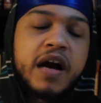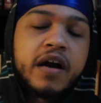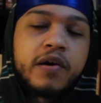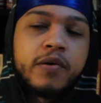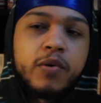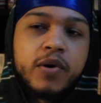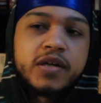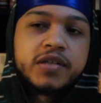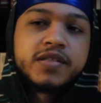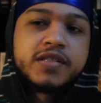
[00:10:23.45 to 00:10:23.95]

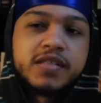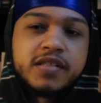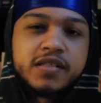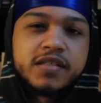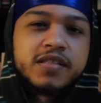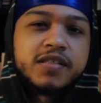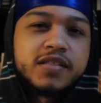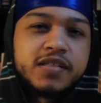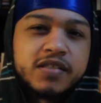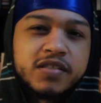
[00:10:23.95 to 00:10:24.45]
my
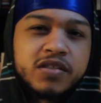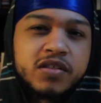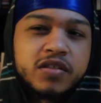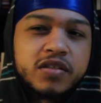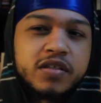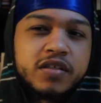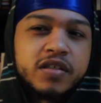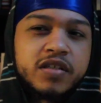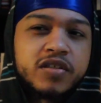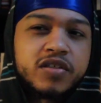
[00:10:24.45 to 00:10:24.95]
question
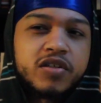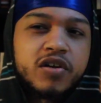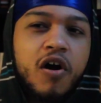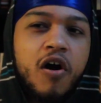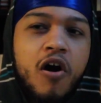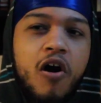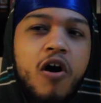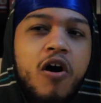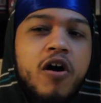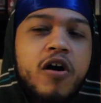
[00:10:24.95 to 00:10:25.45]
is
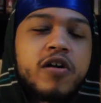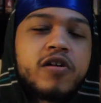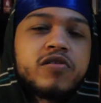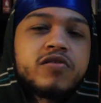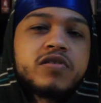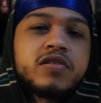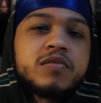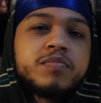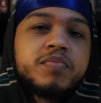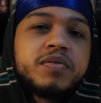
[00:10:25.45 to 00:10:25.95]
it
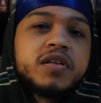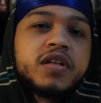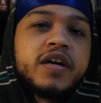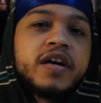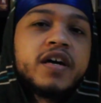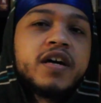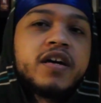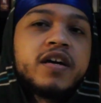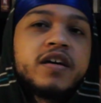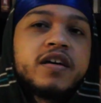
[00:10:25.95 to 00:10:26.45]
harder to
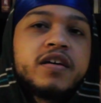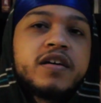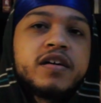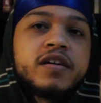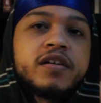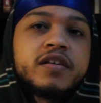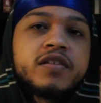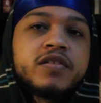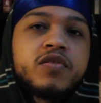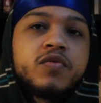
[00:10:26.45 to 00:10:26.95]

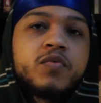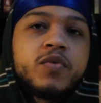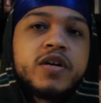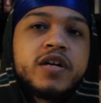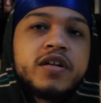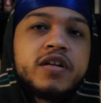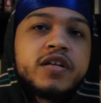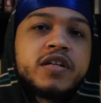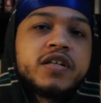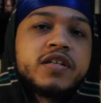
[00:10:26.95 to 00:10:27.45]
play
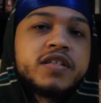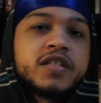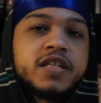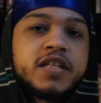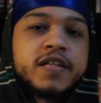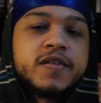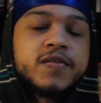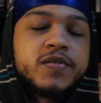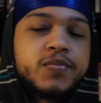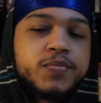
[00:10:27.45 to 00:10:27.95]
to win in
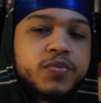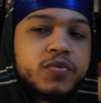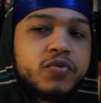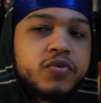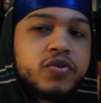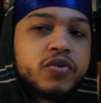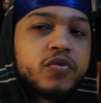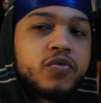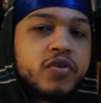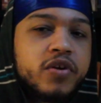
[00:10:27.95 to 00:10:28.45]
a team
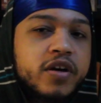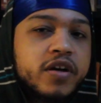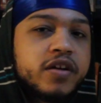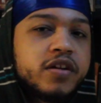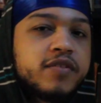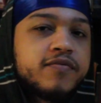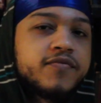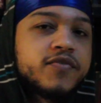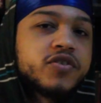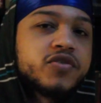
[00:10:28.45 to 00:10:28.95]
sport
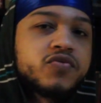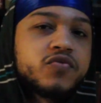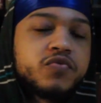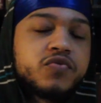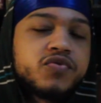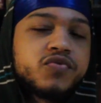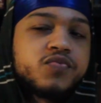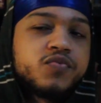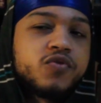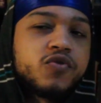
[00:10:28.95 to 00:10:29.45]
or an
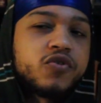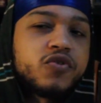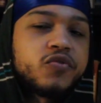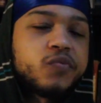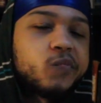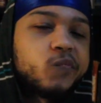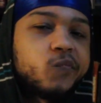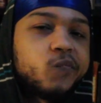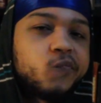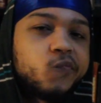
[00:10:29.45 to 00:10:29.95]
individual
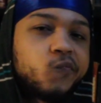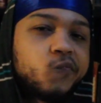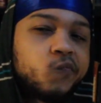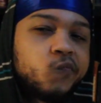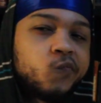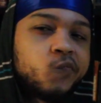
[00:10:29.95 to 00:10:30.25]
sport?